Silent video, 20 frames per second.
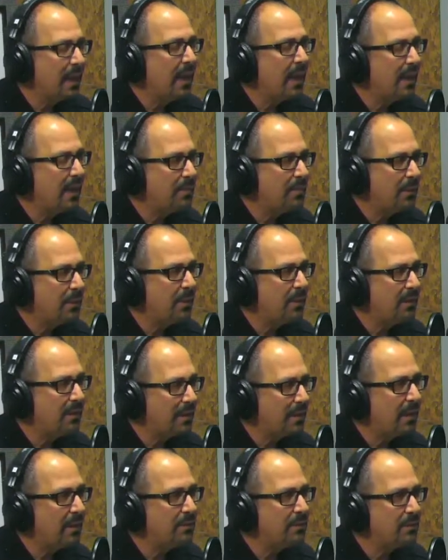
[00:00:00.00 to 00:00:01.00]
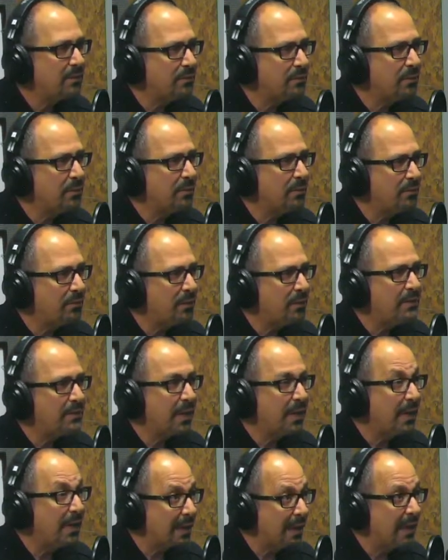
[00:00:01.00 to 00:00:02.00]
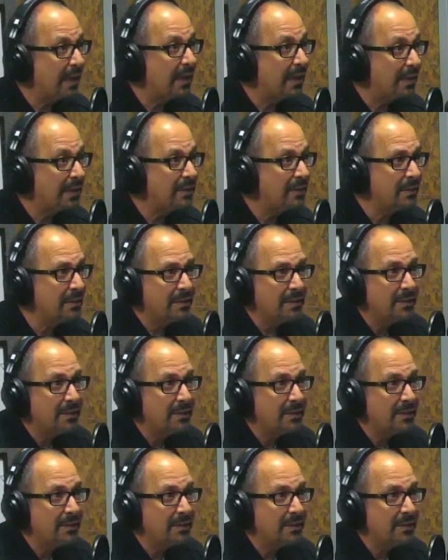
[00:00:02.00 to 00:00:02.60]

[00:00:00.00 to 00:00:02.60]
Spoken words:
and I paid 1,000 for the visa in England,